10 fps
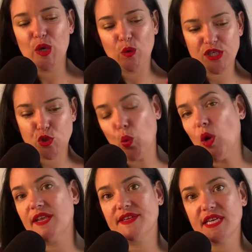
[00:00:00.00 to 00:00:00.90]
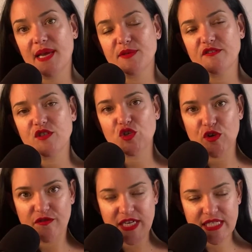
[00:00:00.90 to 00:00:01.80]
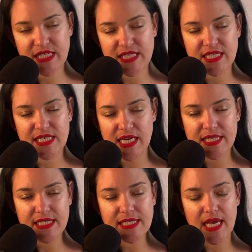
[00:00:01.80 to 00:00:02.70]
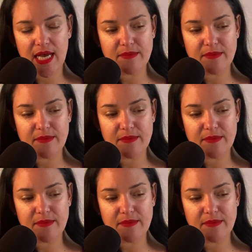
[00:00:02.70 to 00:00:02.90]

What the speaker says: which is one of the types of surveys that does,